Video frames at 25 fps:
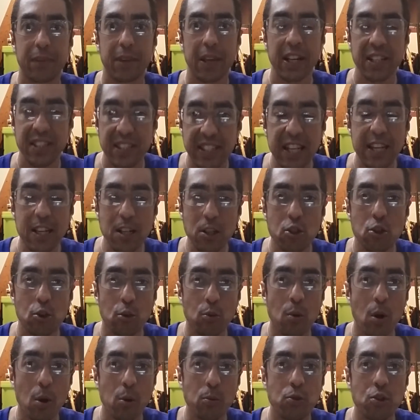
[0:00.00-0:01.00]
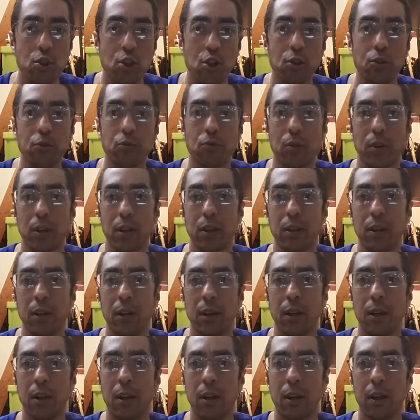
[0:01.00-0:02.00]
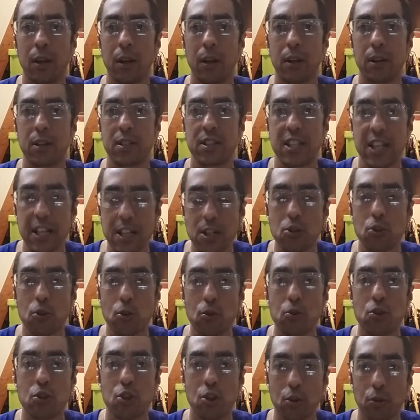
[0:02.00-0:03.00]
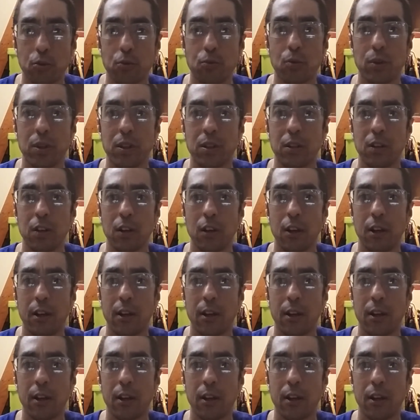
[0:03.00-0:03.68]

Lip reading: and teach your own children. Teach your children